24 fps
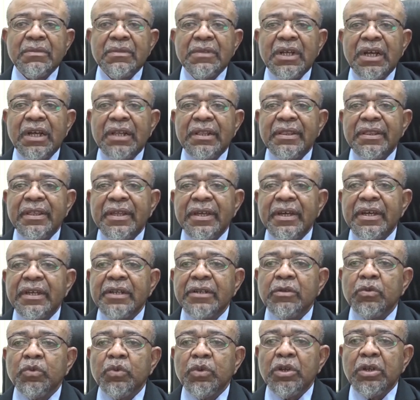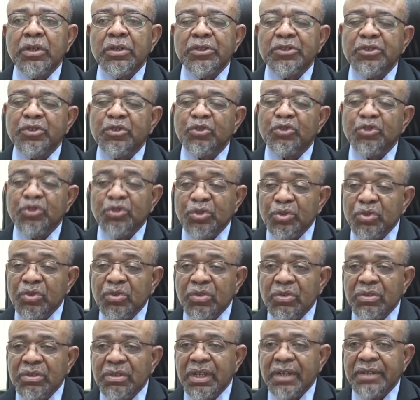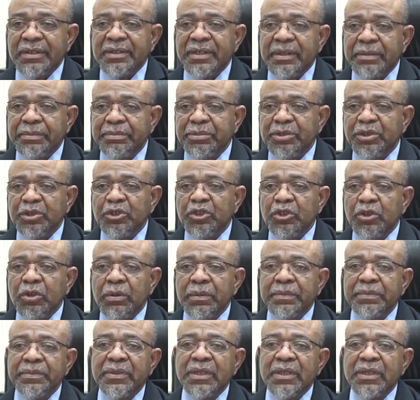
And then we also took their temperature,